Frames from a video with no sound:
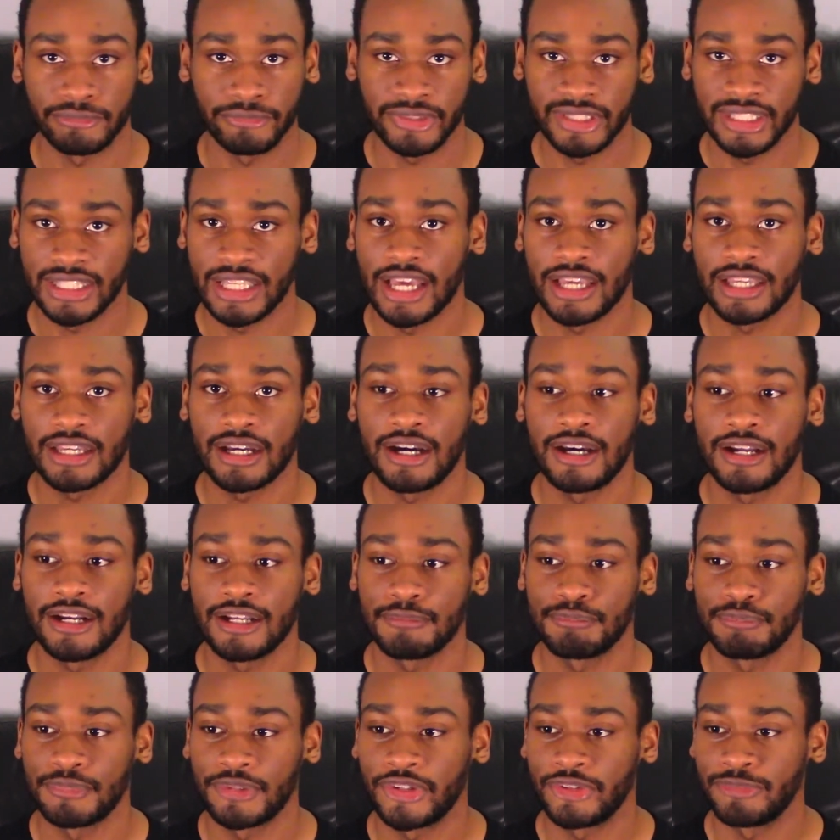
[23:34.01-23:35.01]
really iconic
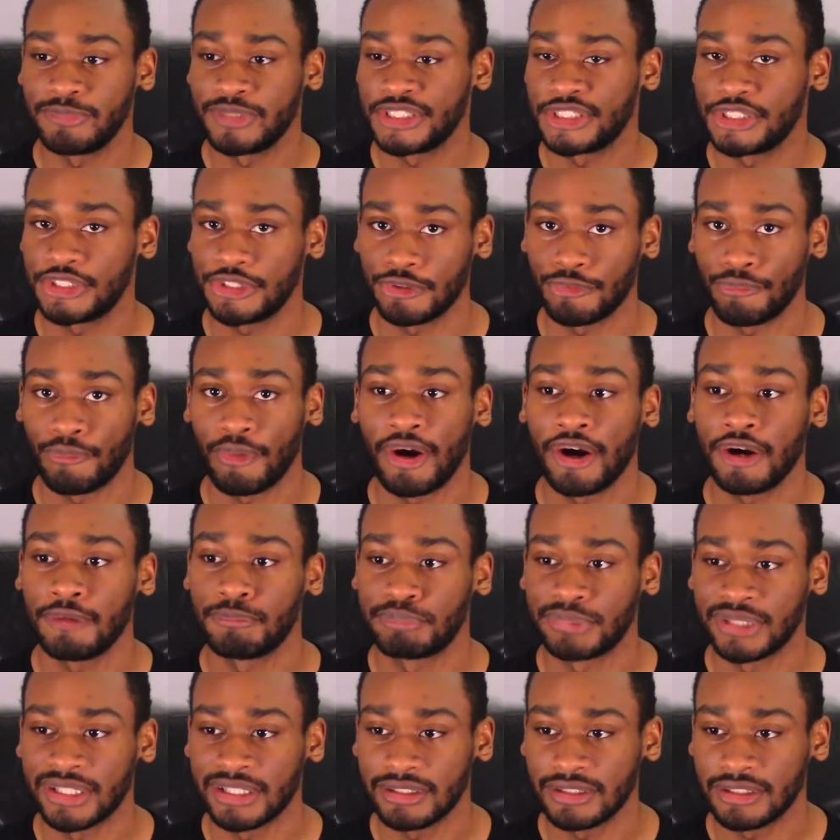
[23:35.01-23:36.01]
moments. Gerard
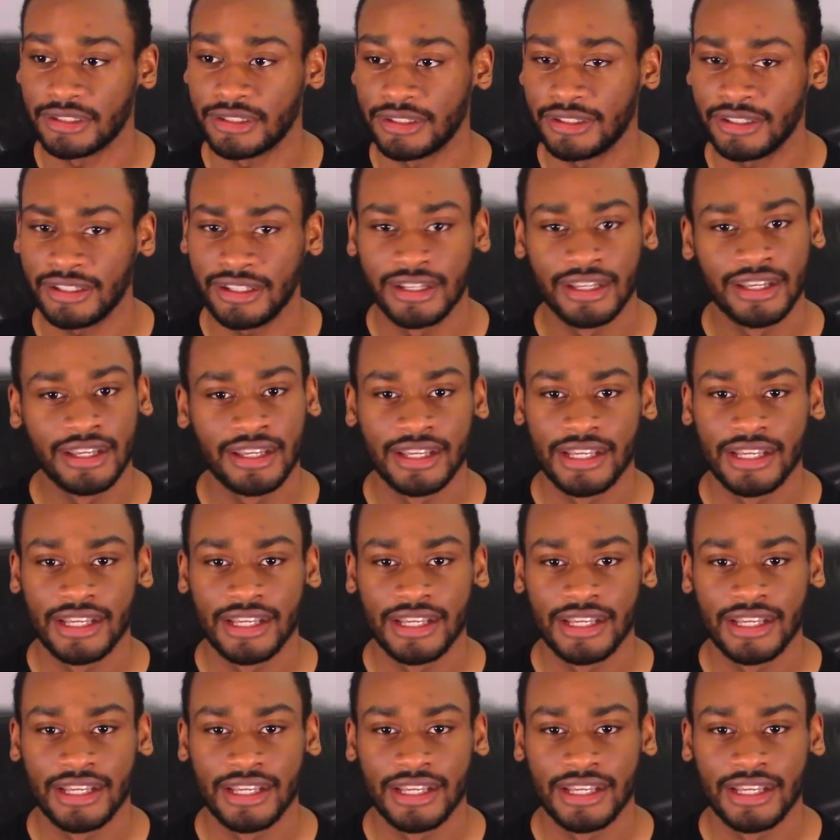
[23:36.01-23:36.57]
Butler,